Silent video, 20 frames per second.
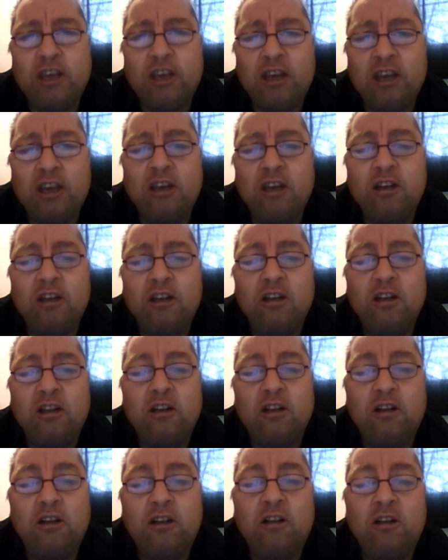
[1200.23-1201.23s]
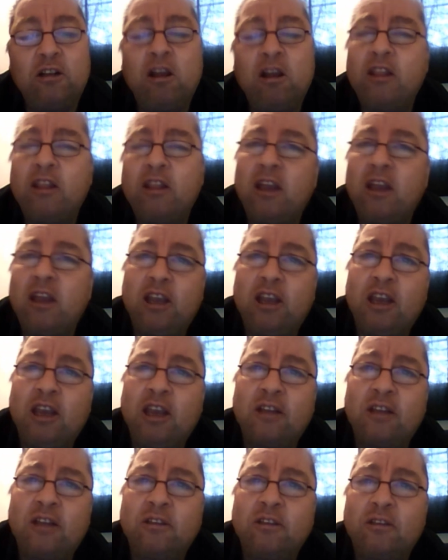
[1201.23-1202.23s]
year like that
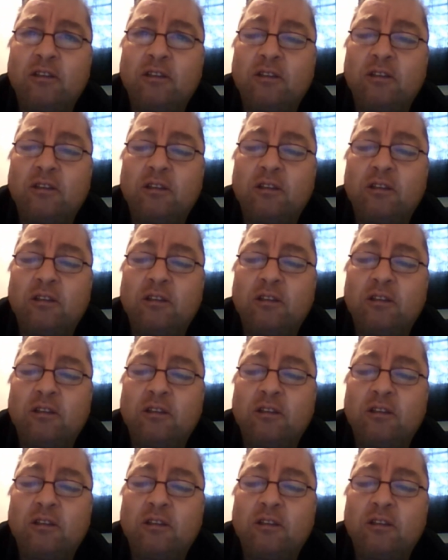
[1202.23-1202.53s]
again.